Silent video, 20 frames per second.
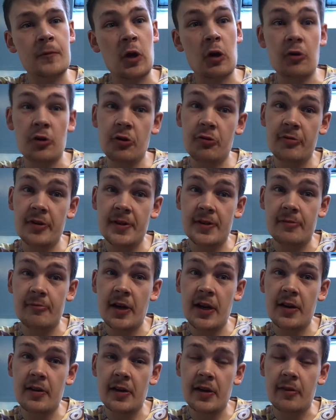Got a good
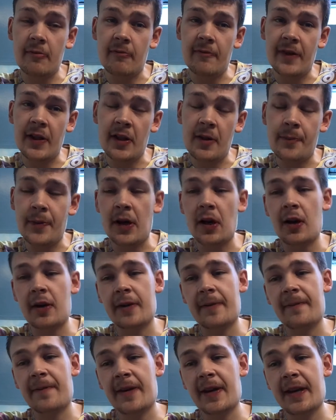recent record at Villa
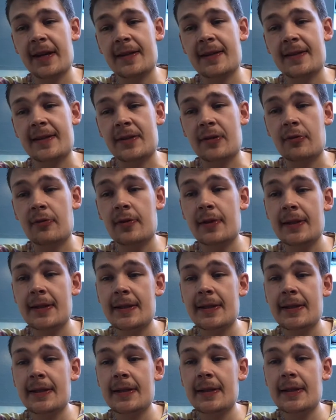Park, in fact, so
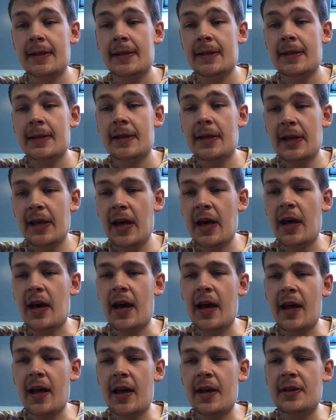
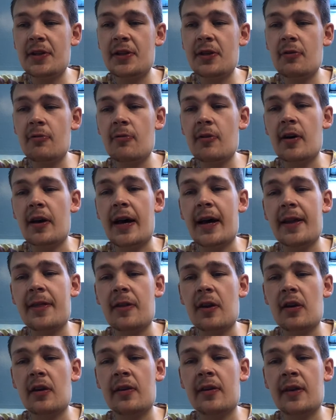Yeah, do you know what? I
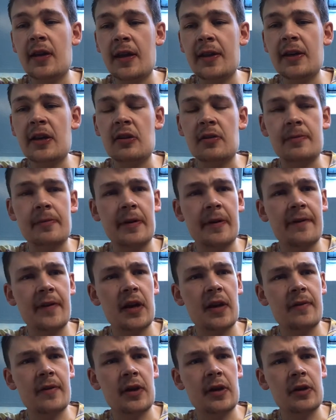think it's been a
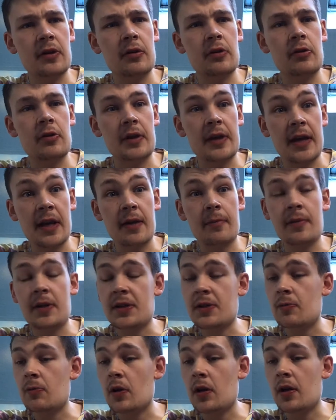very, very good game,
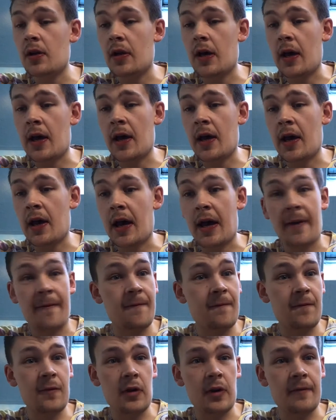this one.
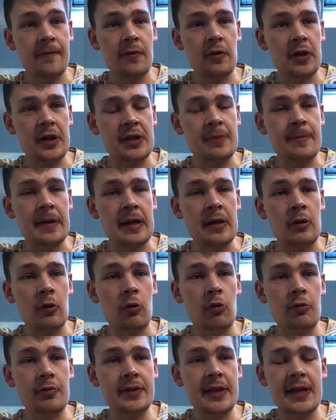I fully expect
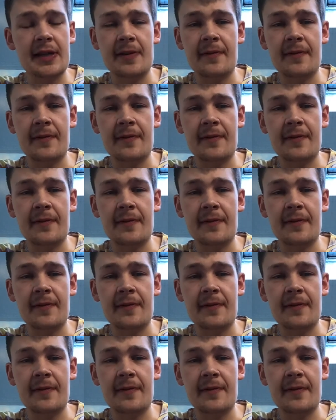goals.